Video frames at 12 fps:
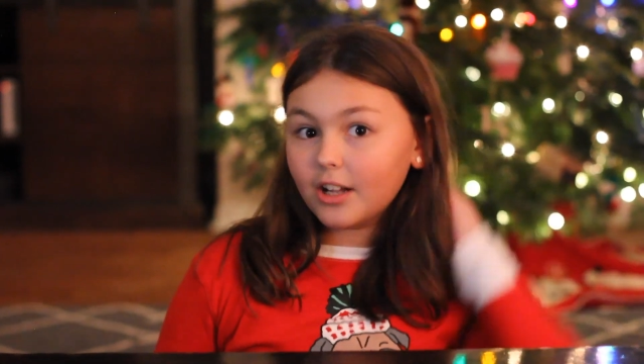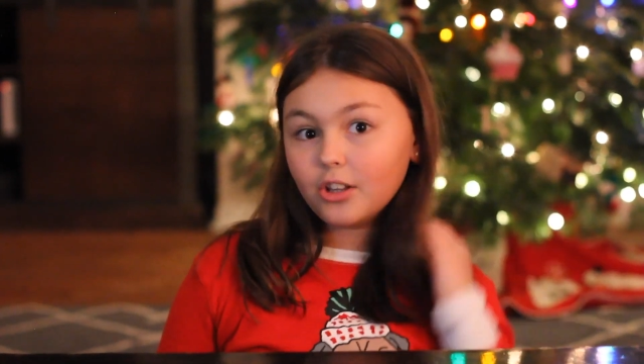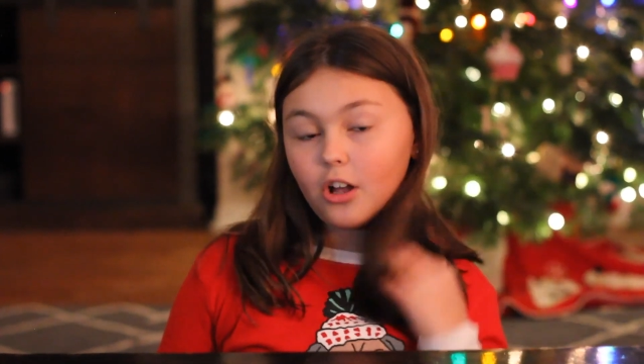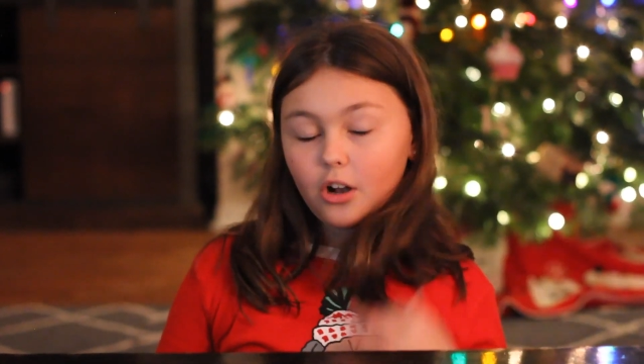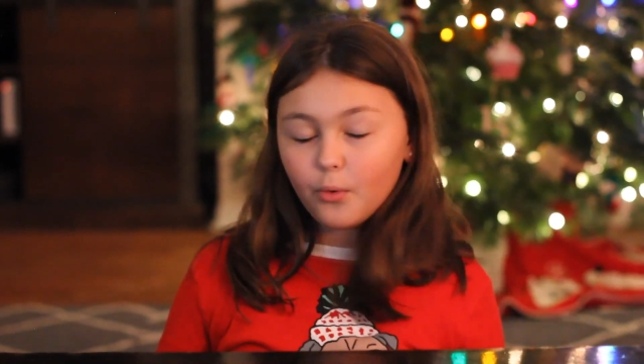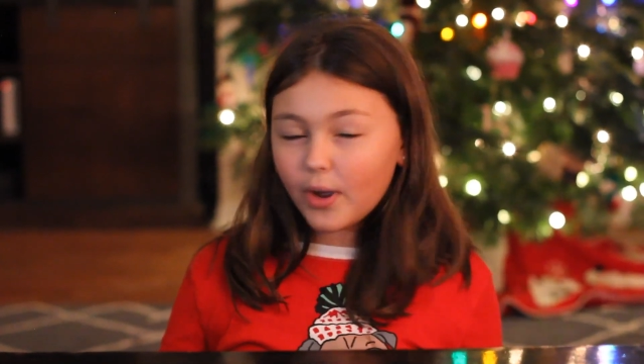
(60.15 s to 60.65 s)

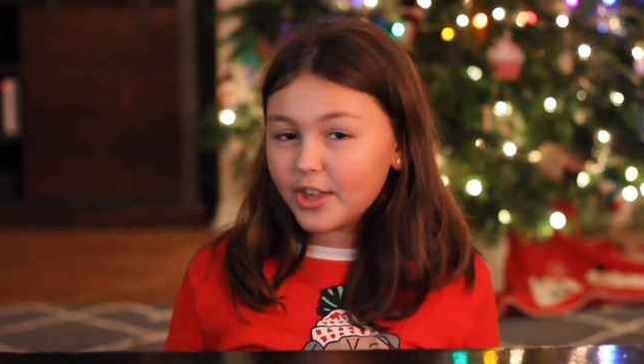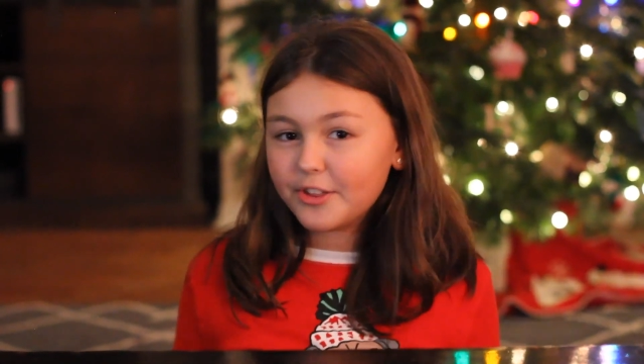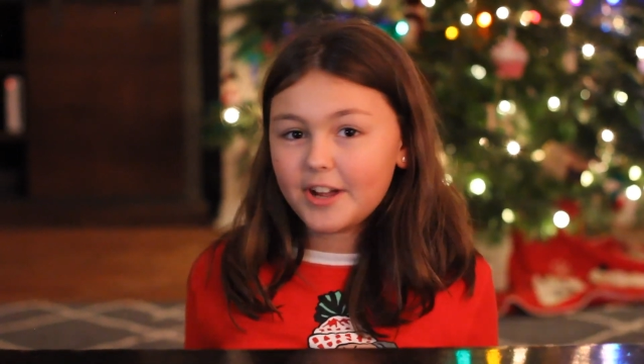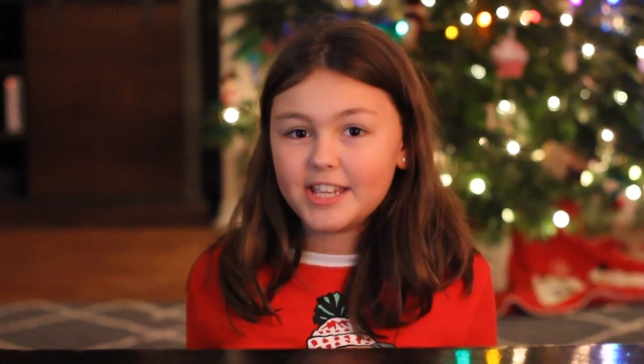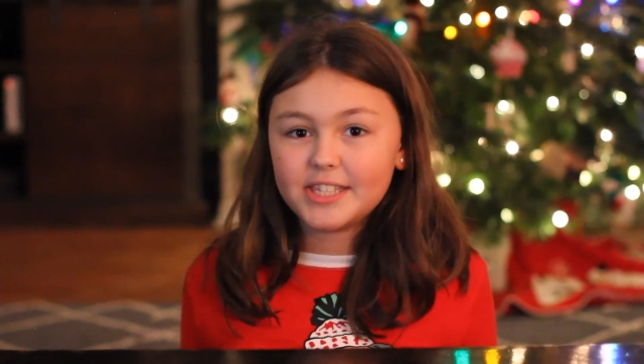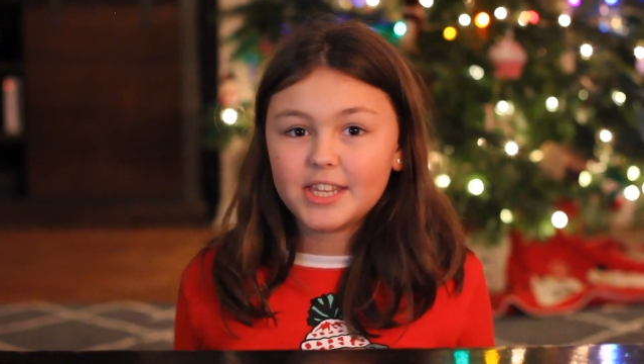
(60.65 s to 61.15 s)
long white
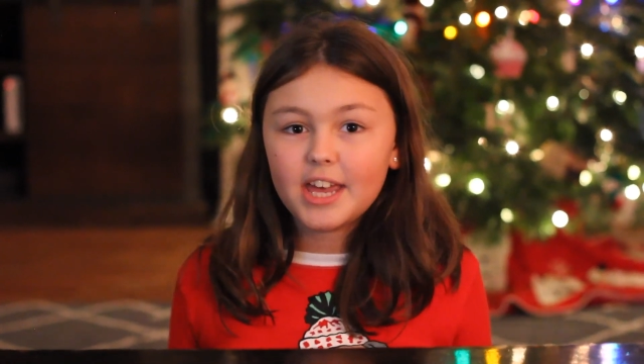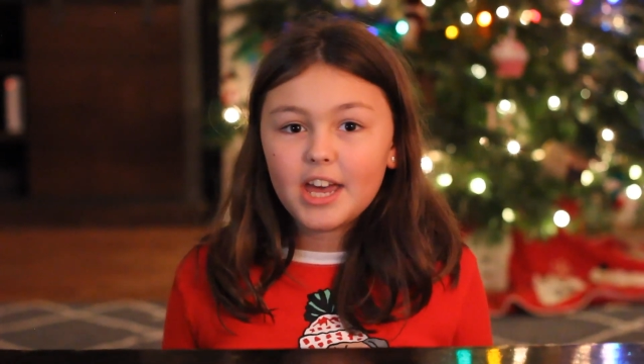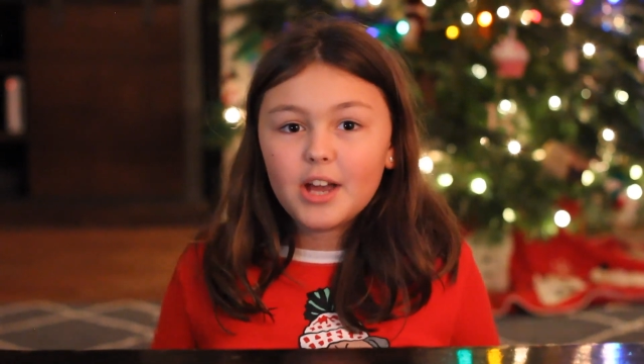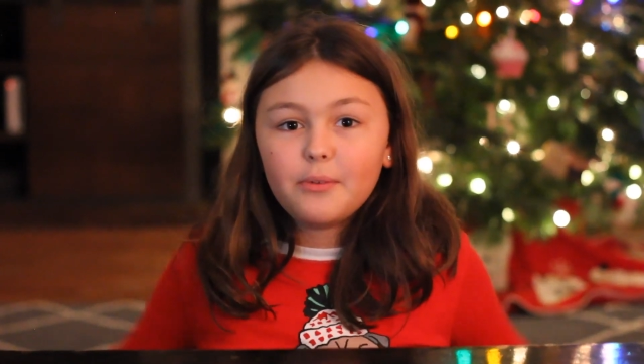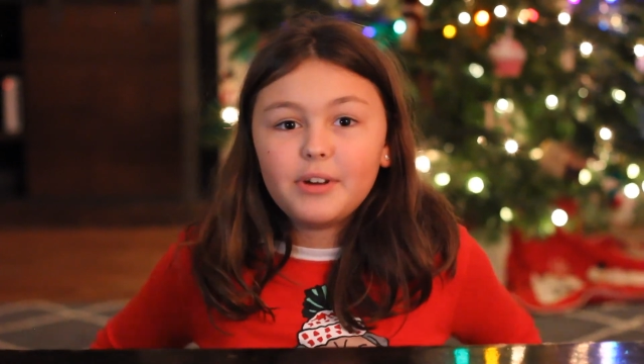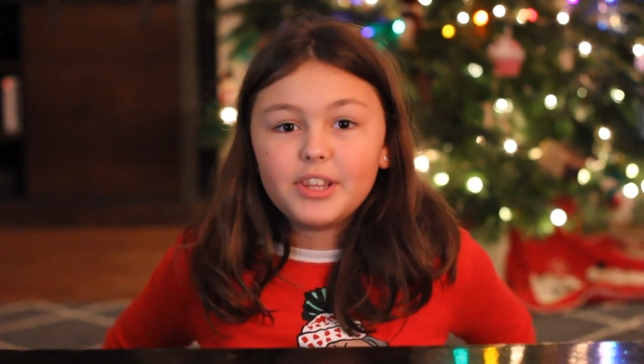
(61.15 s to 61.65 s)
dress
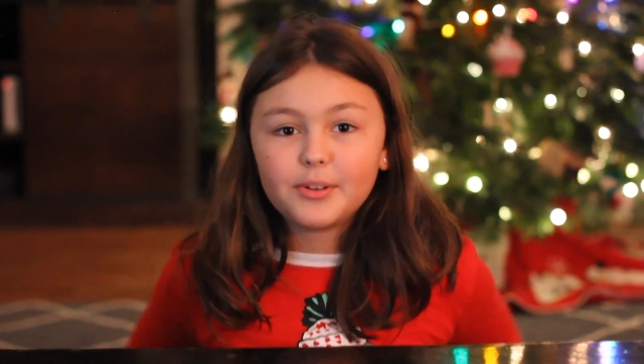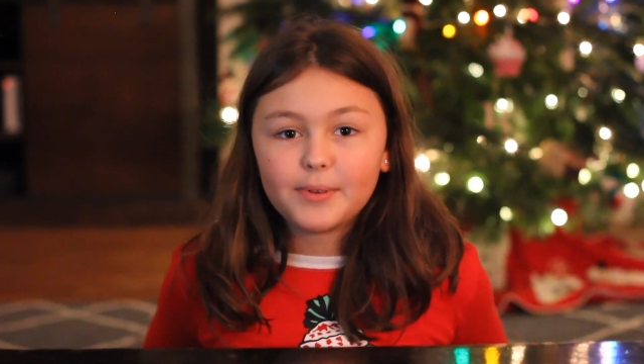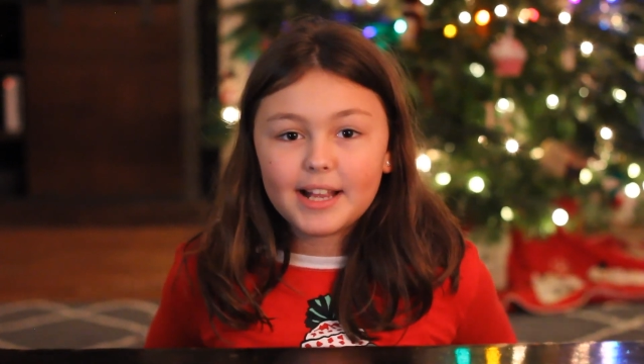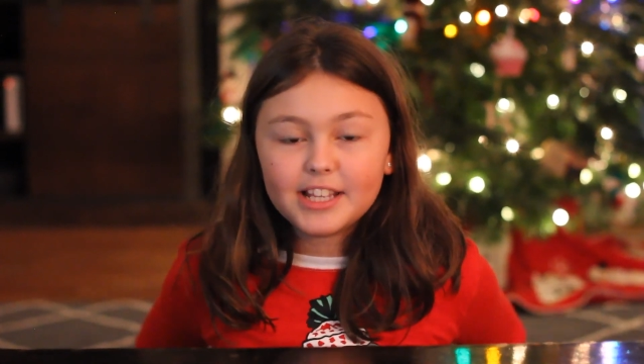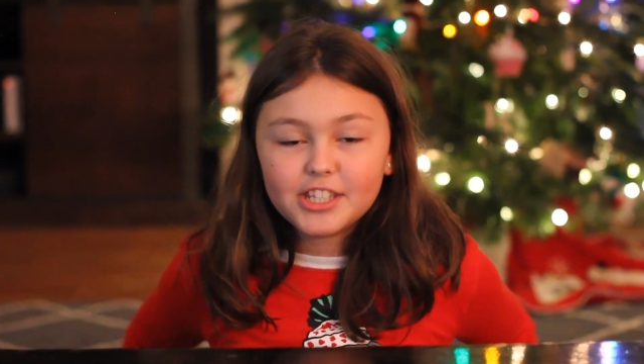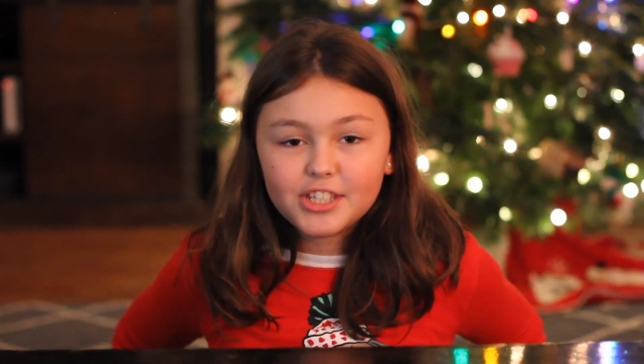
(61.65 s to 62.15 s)
with a
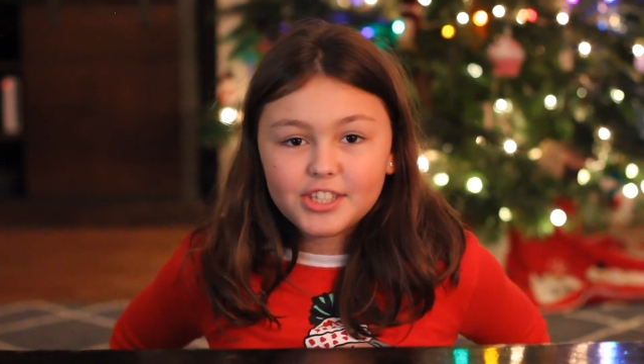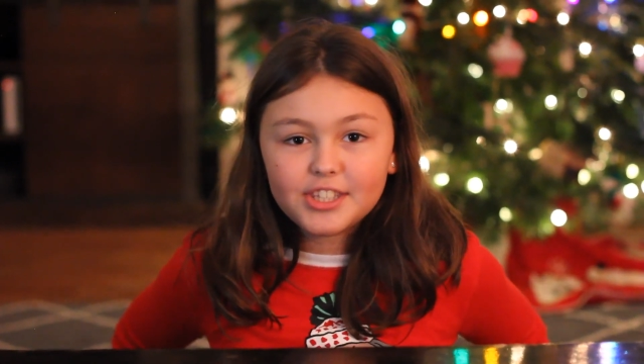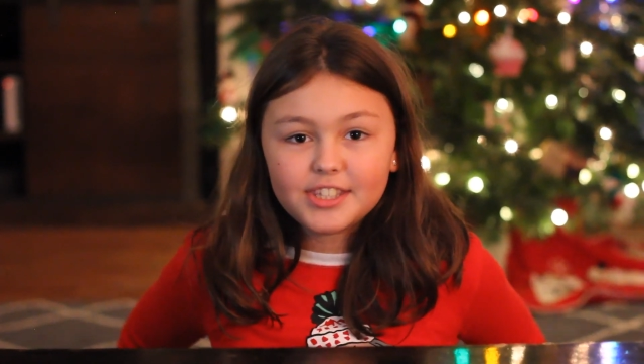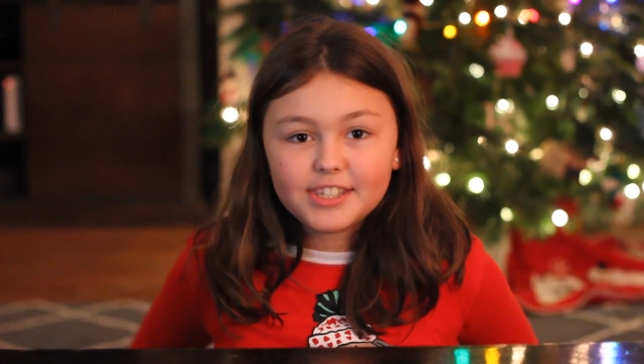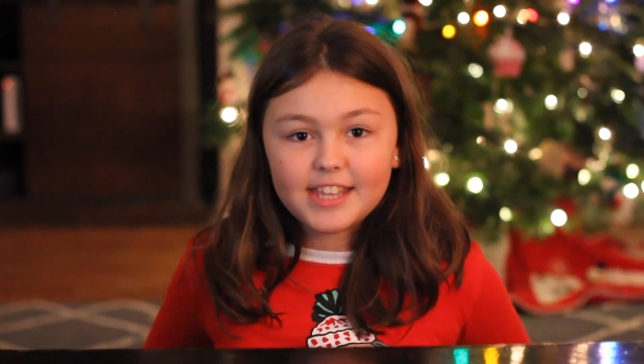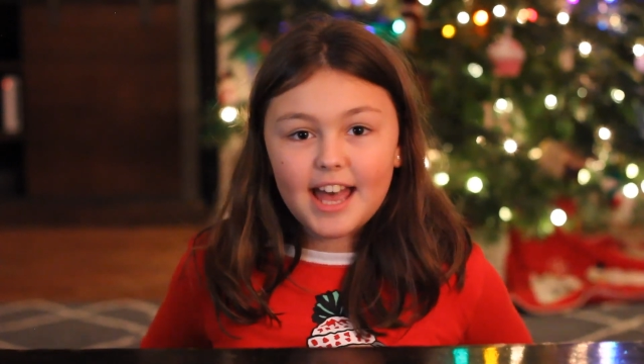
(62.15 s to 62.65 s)
red
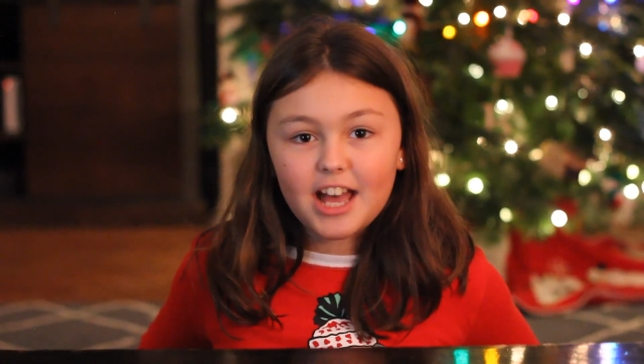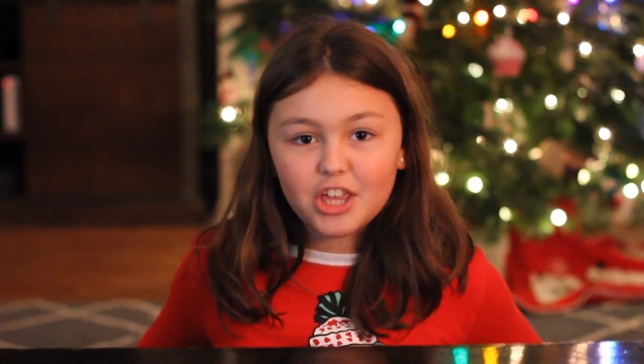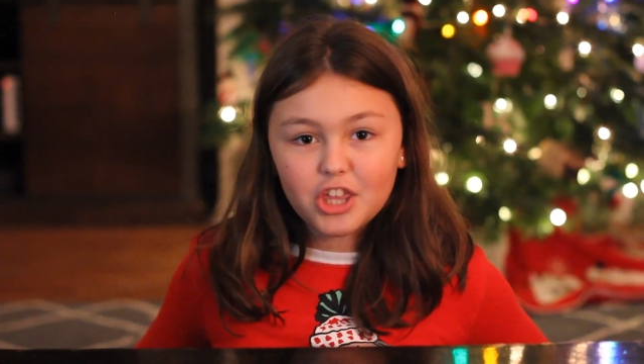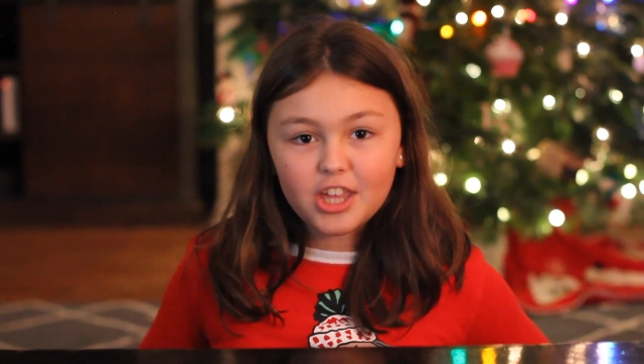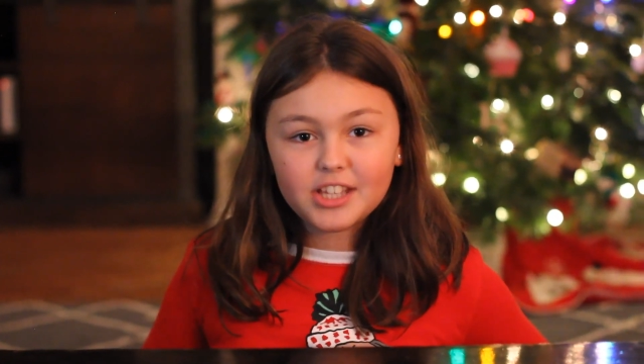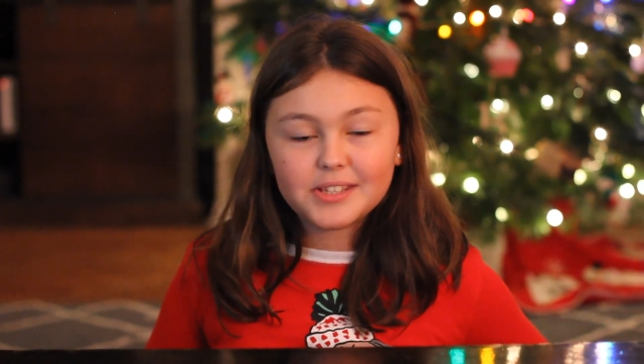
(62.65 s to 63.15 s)

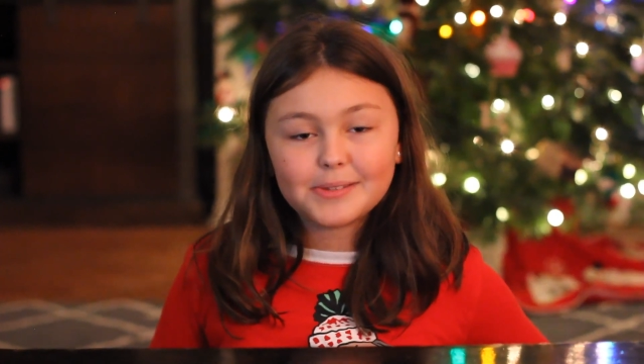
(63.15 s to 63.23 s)
sash and